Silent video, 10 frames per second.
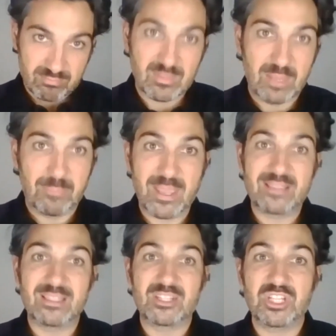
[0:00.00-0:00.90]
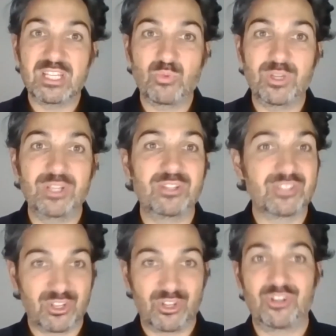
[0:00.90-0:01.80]
They make the cheese wheels, the
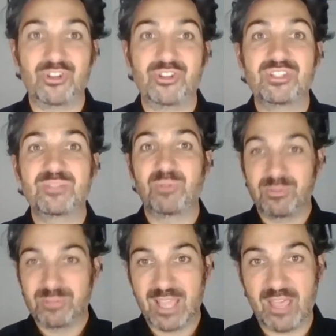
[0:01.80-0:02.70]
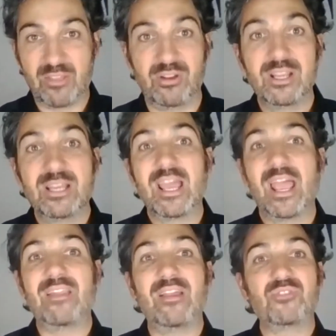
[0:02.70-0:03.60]
curds, put them together,
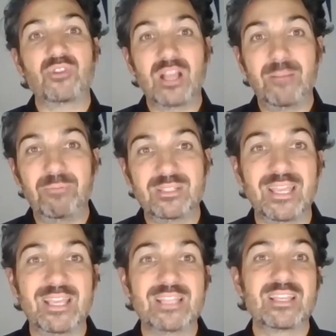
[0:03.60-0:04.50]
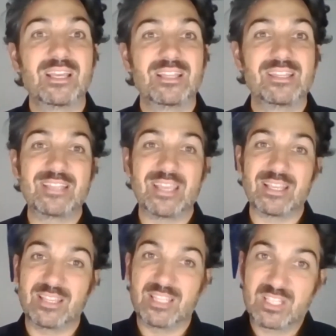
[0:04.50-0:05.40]
and after a couple of days, they take
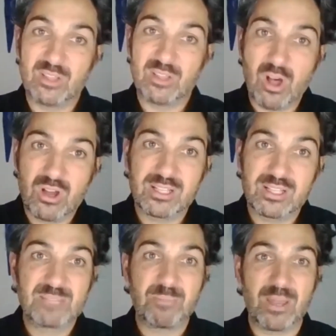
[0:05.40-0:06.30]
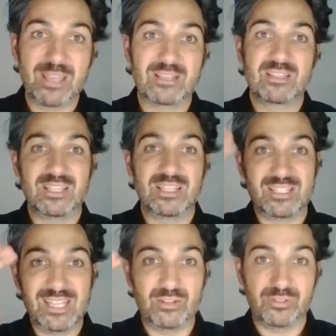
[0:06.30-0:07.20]
these long spikes, these
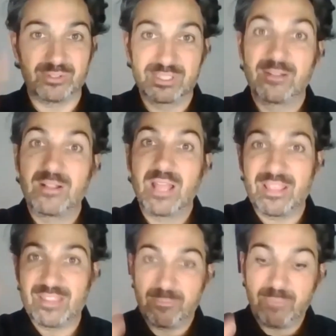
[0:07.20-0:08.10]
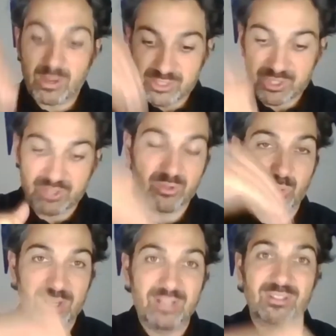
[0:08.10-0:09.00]
needles, and they puncture the
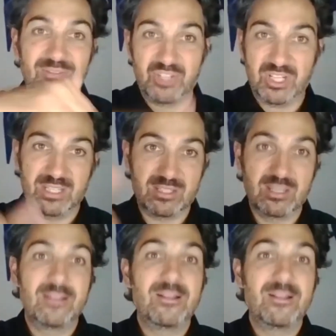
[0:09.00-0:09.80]
wheel of cheese.